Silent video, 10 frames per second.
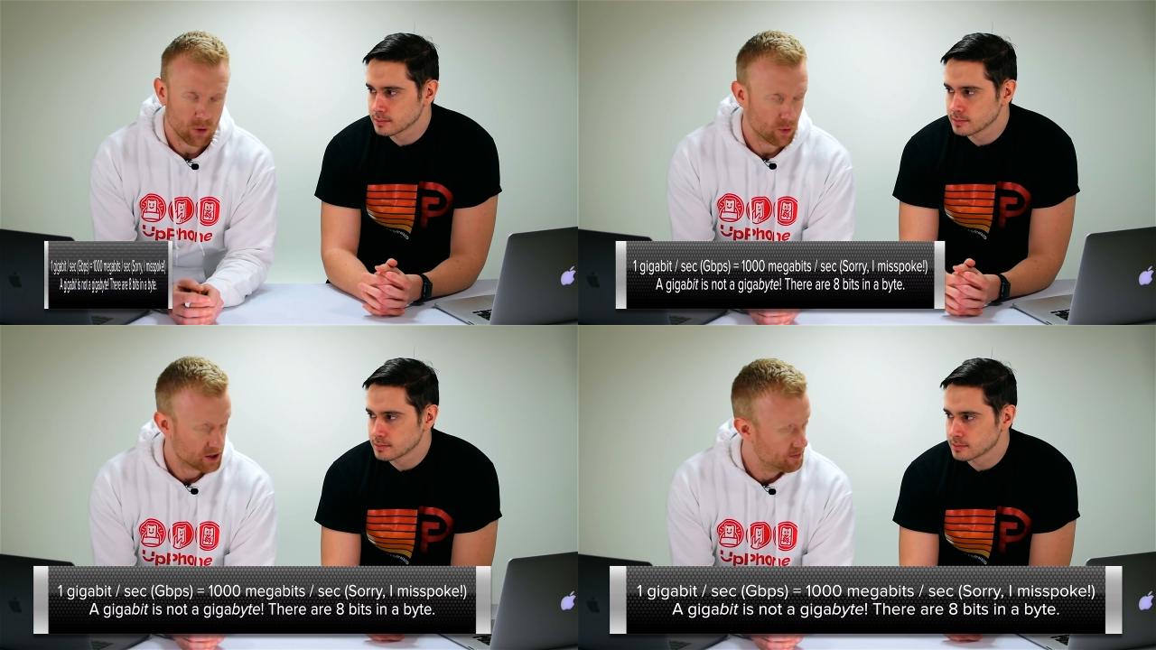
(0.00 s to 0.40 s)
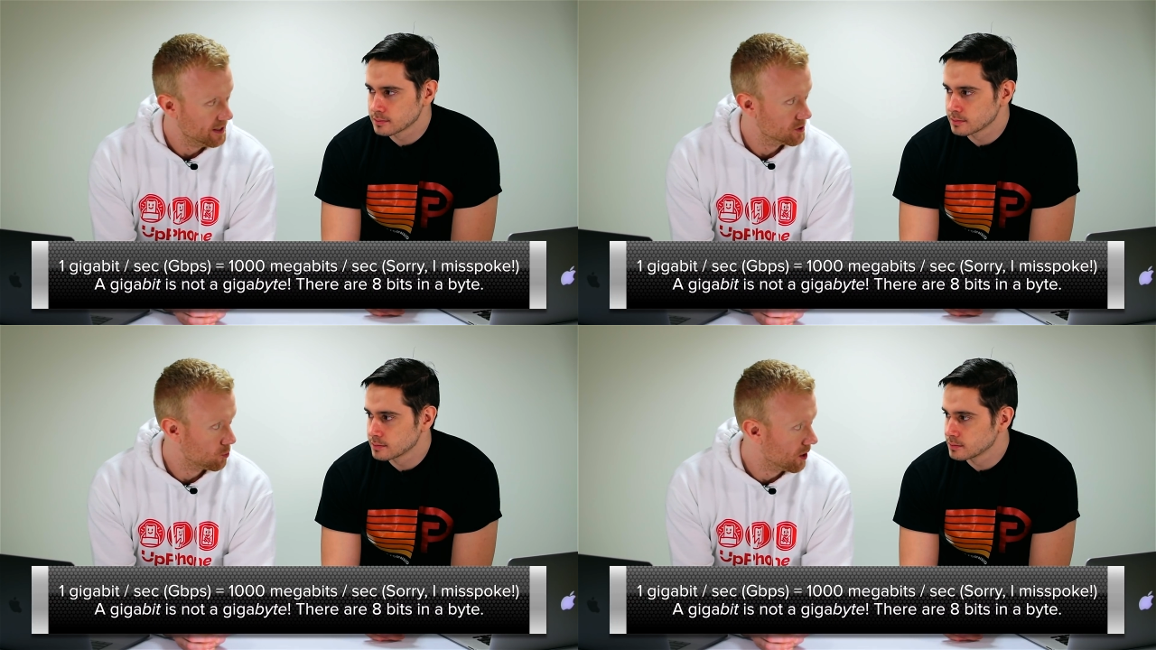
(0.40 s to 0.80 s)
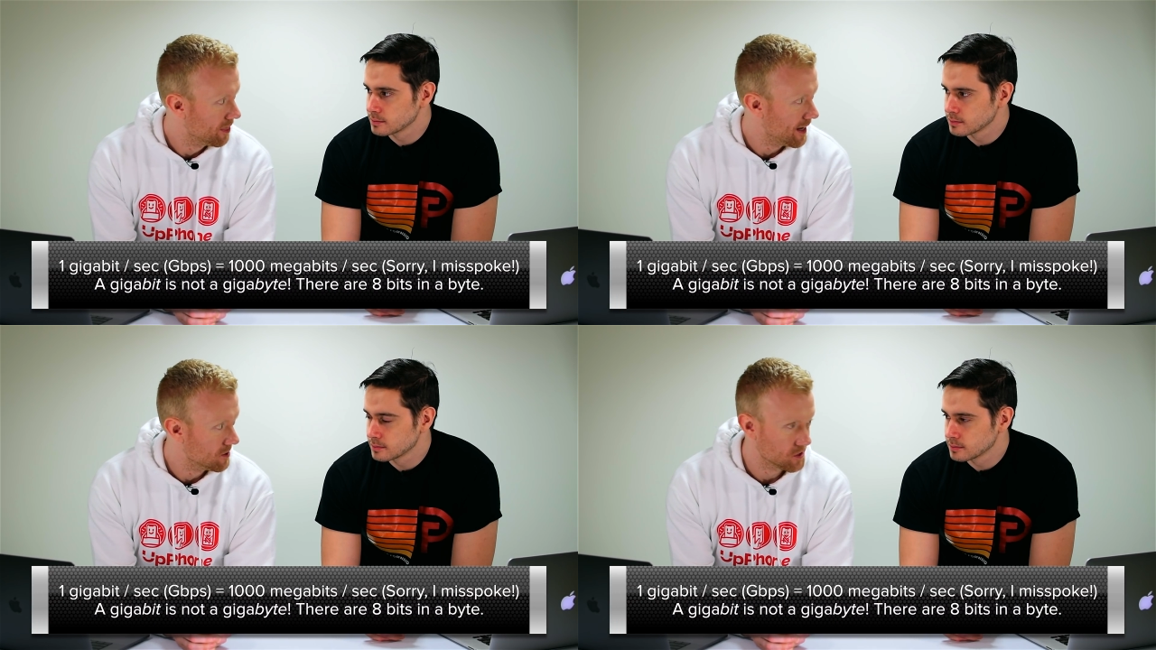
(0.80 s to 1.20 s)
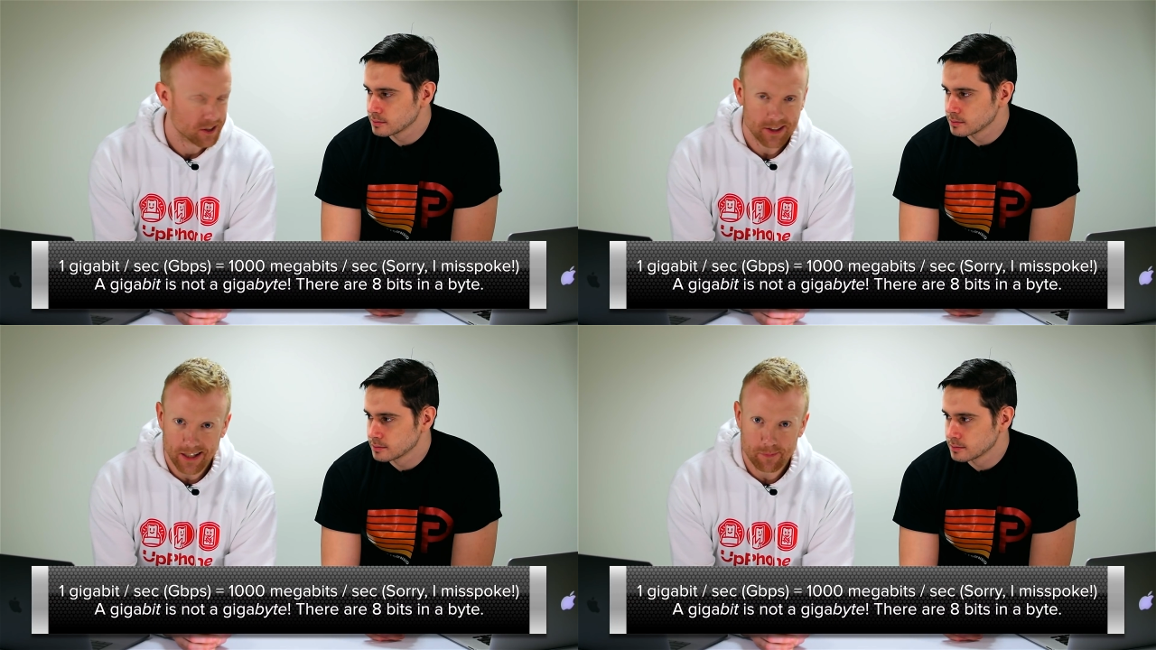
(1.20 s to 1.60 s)
Speaker 1: which means
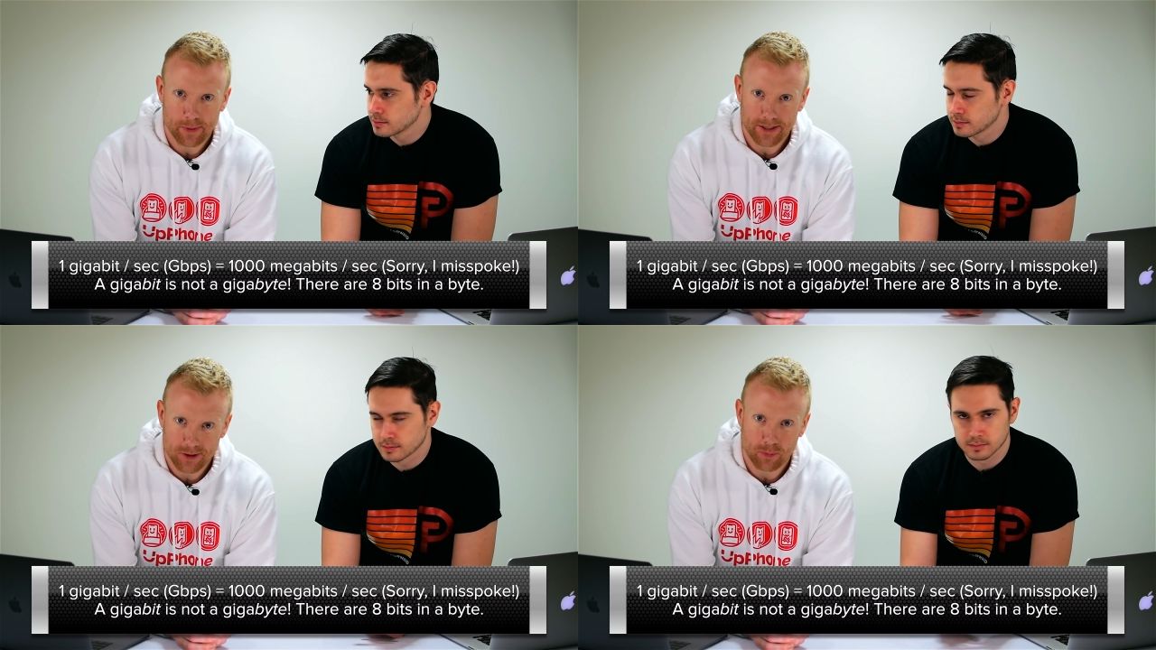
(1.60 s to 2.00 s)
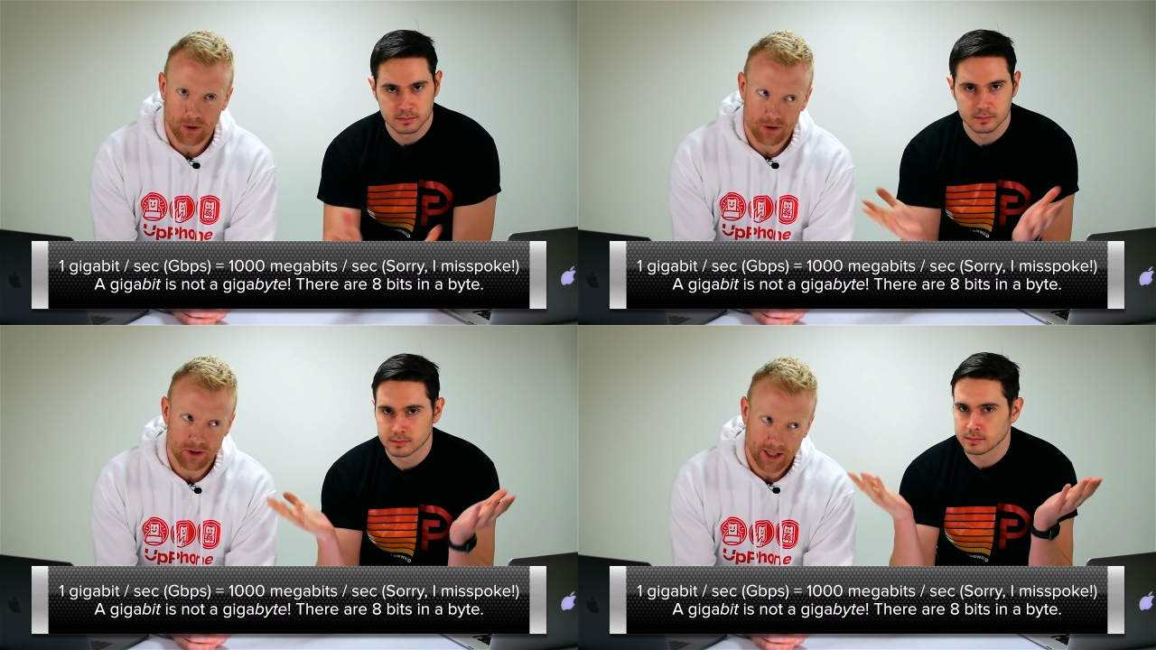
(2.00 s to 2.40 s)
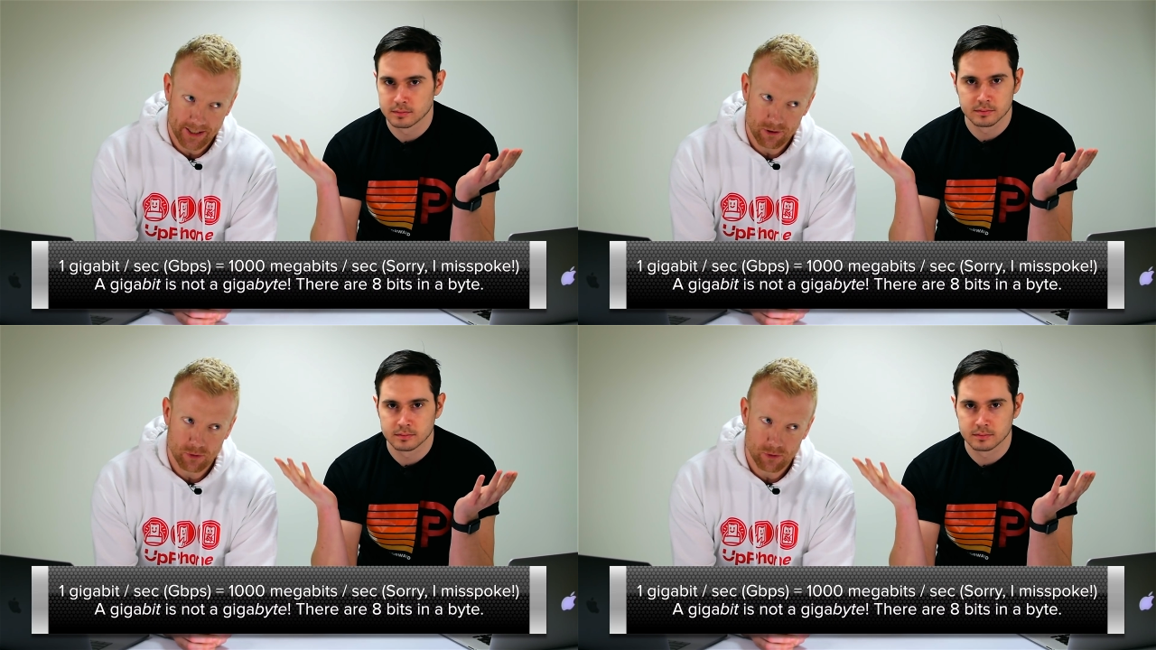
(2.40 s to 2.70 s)
1,000 gigabits per second,